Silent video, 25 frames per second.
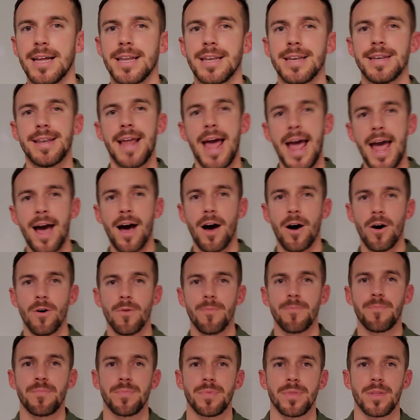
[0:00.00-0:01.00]

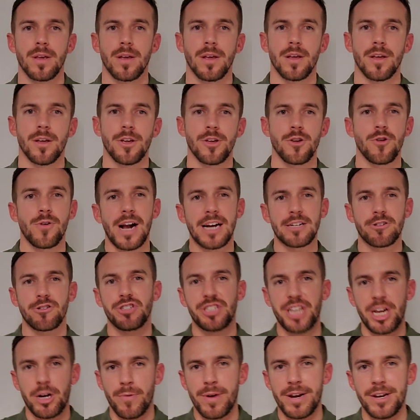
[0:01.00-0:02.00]
Now, you guys are
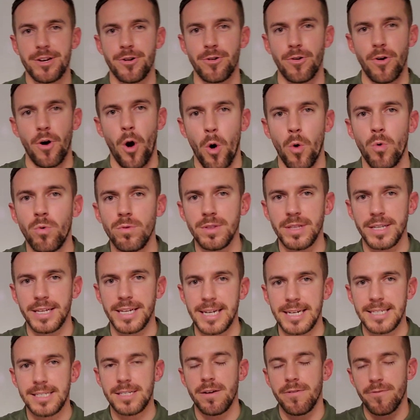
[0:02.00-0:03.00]
generating your own
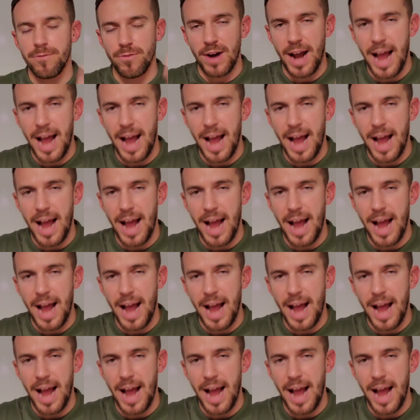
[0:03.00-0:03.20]
leads for